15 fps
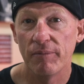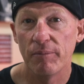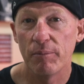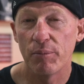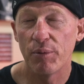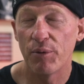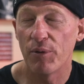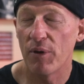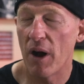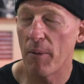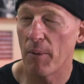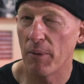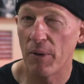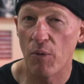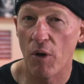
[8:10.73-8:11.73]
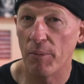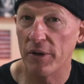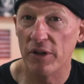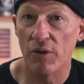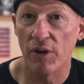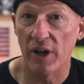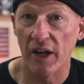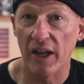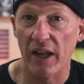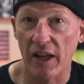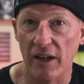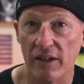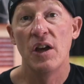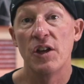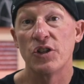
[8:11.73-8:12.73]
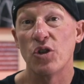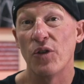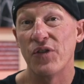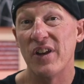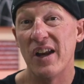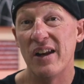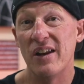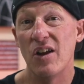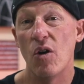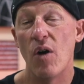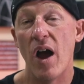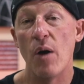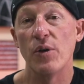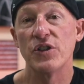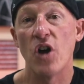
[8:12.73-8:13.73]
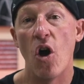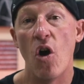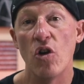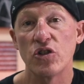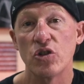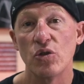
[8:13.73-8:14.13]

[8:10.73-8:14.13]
probably won't be doing it again. So if you didn't know, I was also